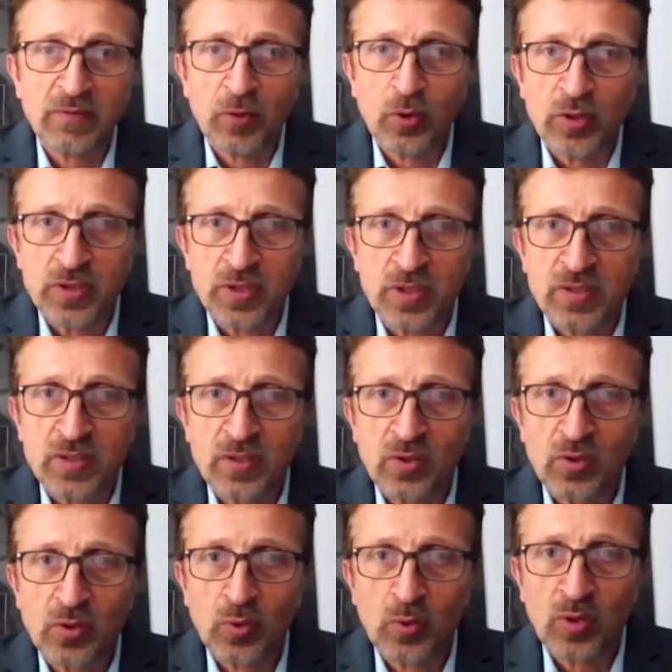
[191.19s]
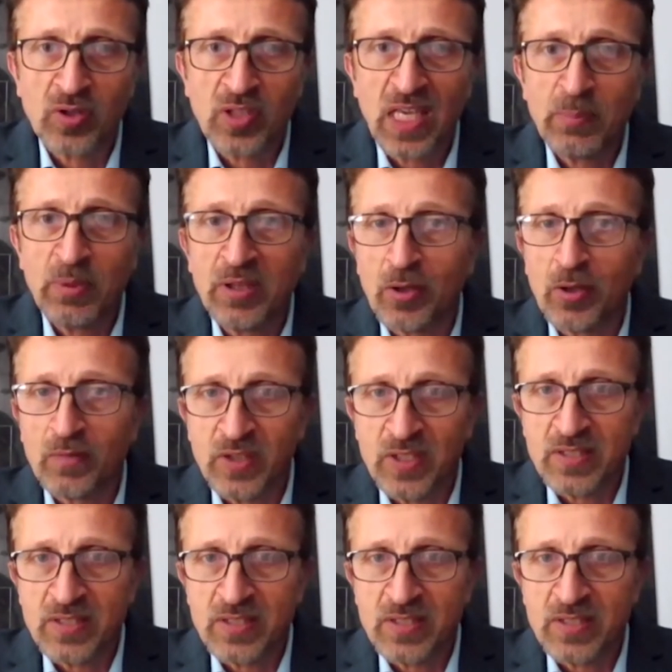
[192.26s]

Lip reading: voices to the table of